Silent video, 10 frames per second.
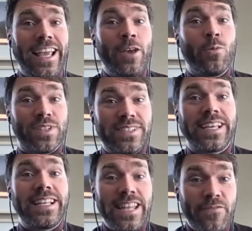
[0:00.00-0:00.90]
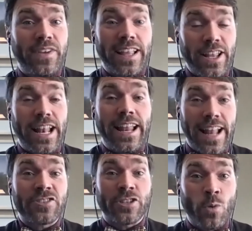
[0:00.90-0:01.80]
it was significant. It
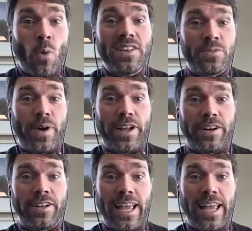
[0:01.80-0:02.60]
actually was better.